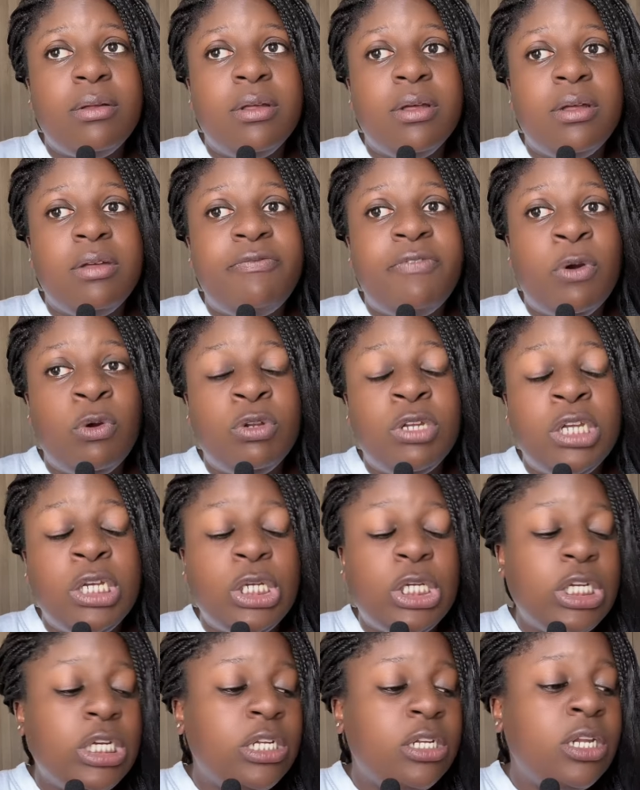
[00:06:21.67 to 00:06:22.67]

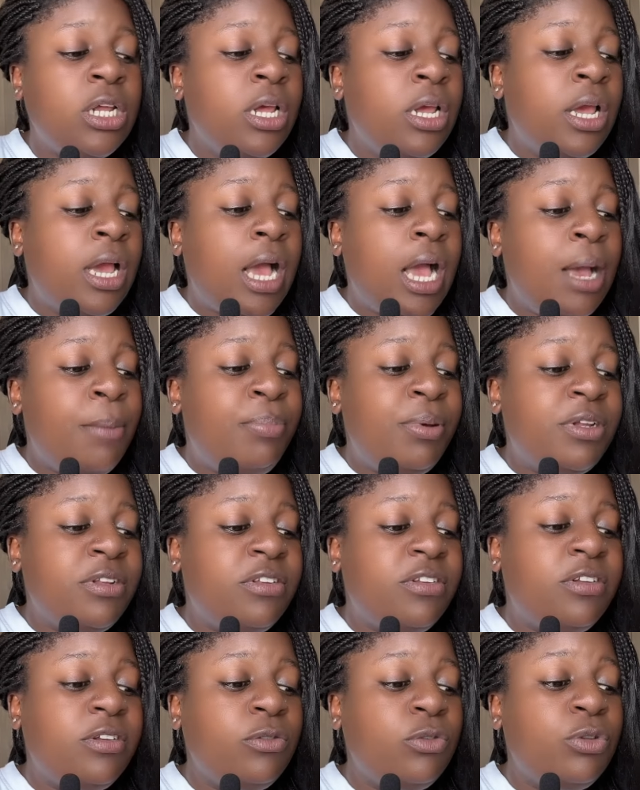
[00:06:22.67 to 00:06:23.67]
foundation up
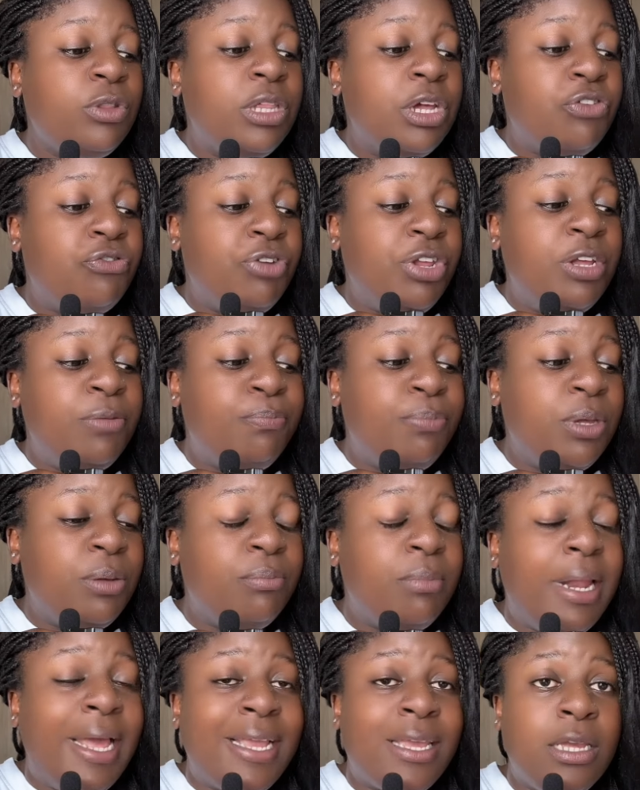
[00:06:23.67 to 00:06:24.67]
until the ring
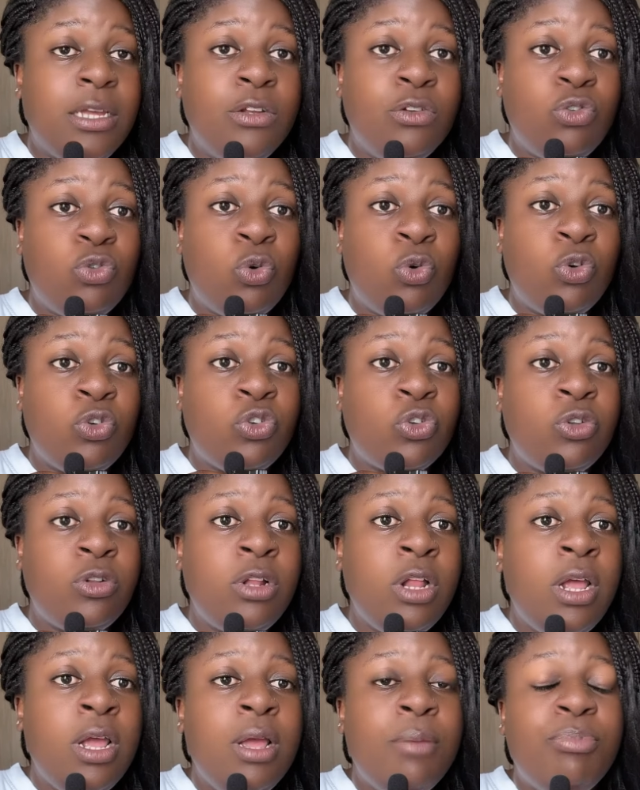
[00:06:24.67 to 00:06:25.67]
beam, like in
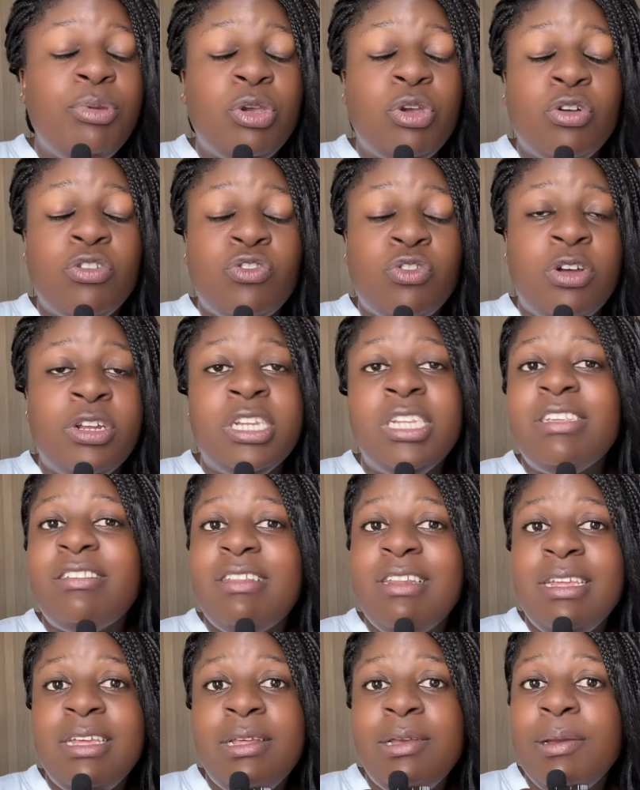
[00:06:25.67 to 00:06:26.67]
total, because
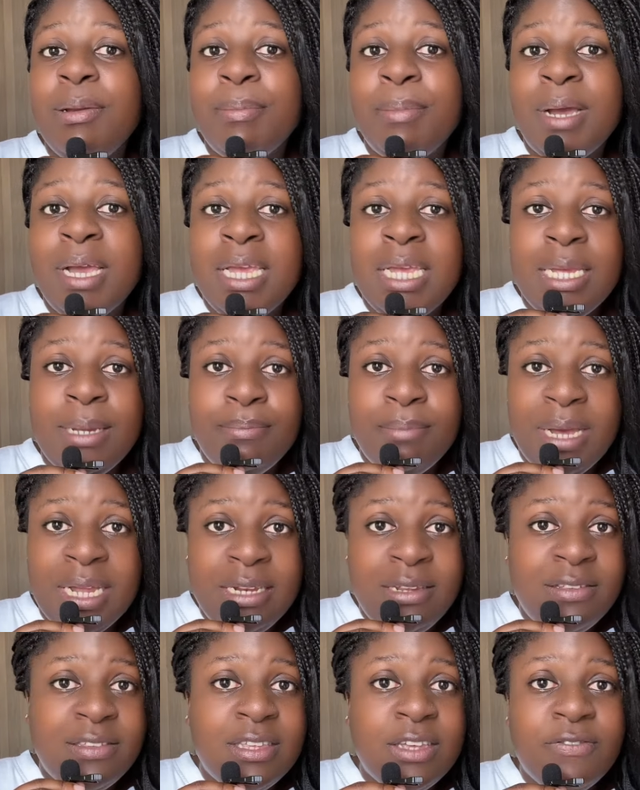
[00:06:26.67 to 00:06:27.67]
honestly my
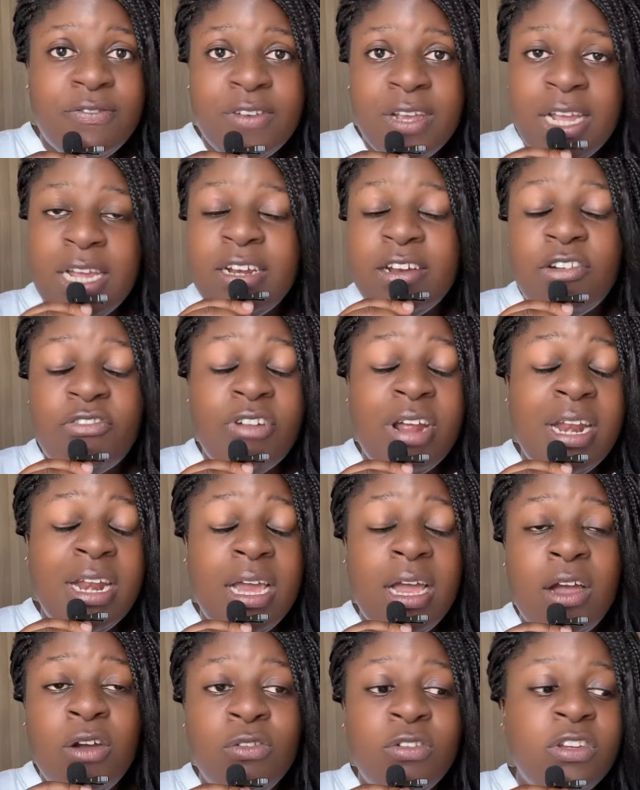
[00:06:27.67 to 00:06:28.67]
monies have kind of run
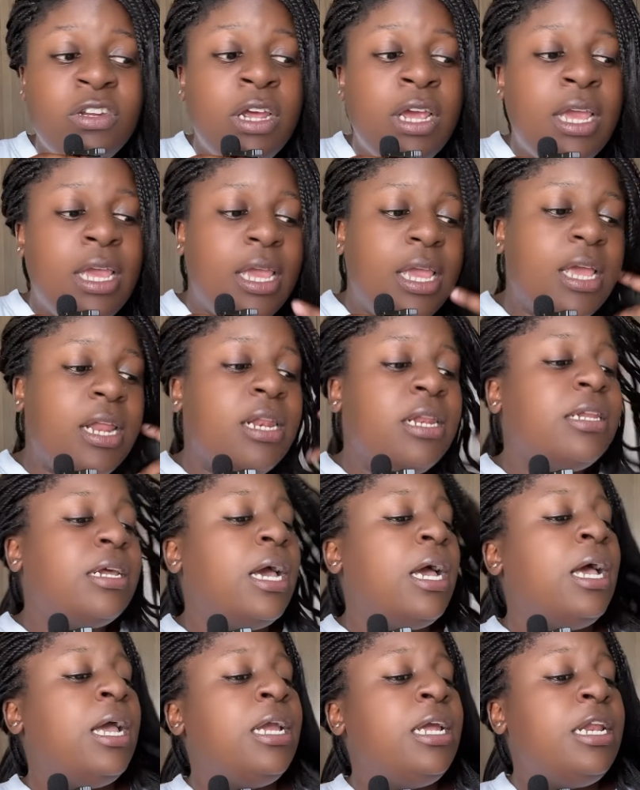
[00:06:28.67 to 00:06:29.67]
out, and
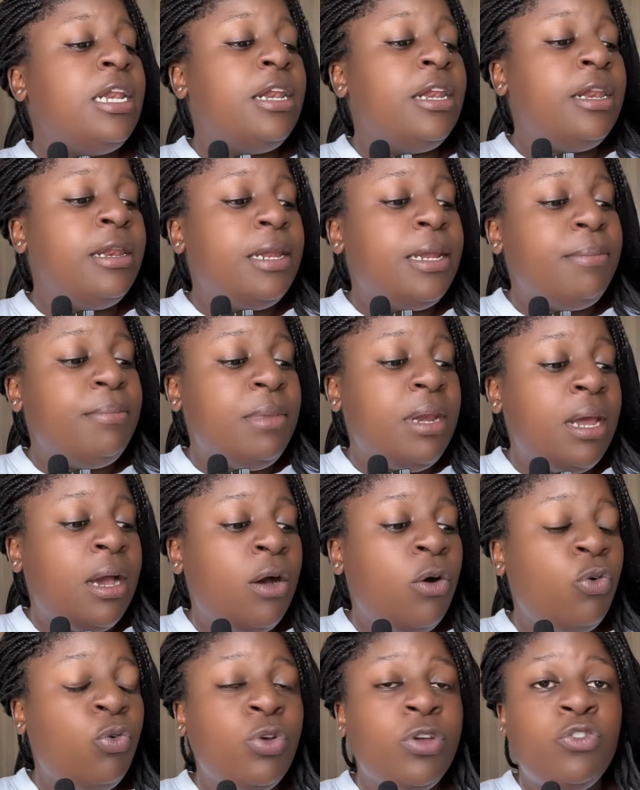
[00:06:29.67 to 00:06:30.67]
I'm
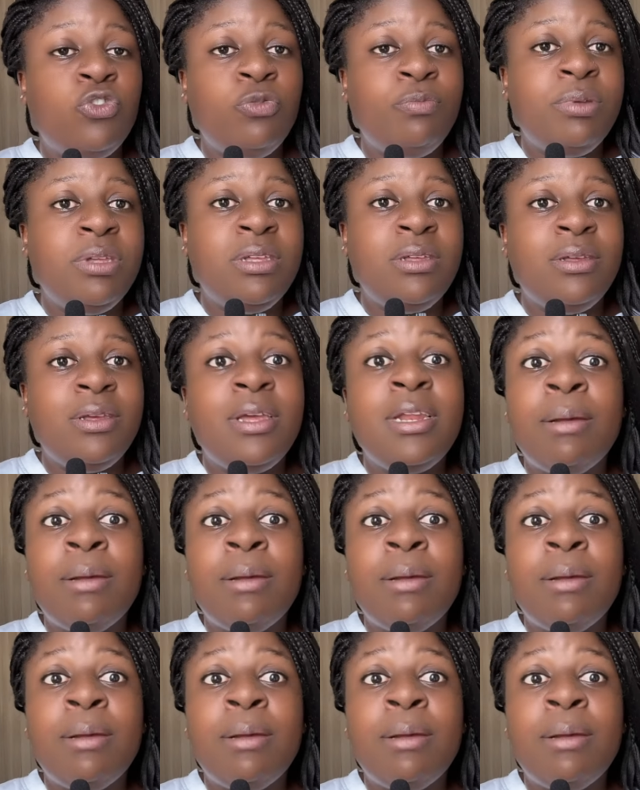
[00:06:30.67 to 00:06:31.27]
now going to be